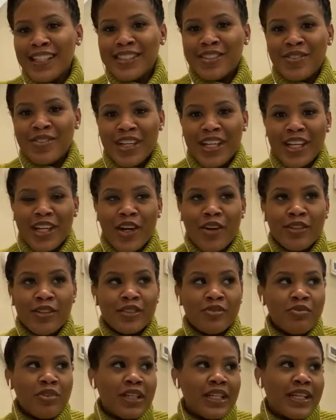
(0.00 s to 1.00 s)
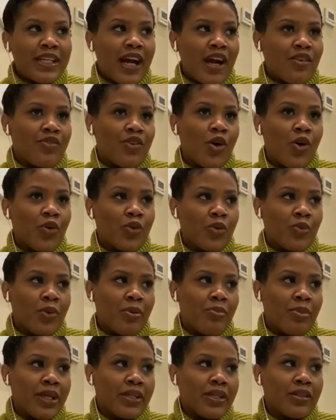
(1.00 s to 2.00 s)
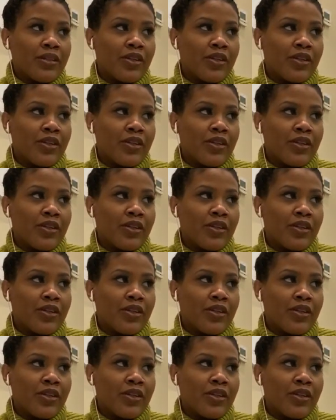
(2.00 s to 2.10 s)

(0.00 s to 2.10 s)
video is really not for older women.